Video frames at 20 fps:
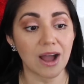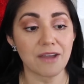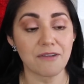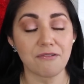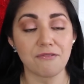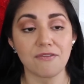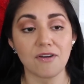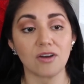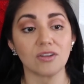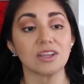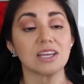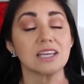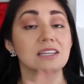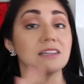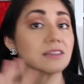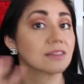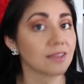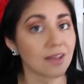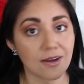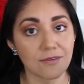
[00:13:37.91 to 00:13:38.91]
I fell
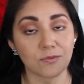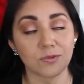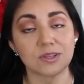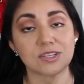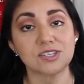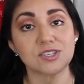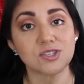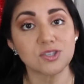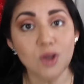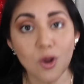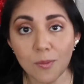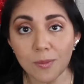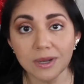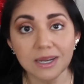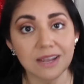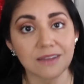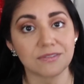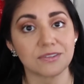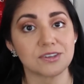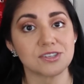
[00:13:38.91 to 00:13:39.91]
in love with so
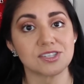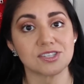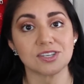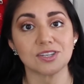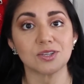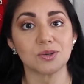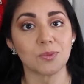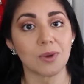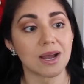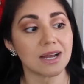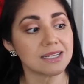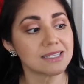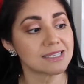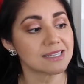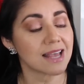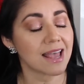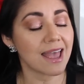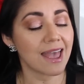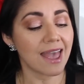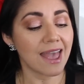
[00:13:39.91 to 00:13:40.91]
many of their silhouettes,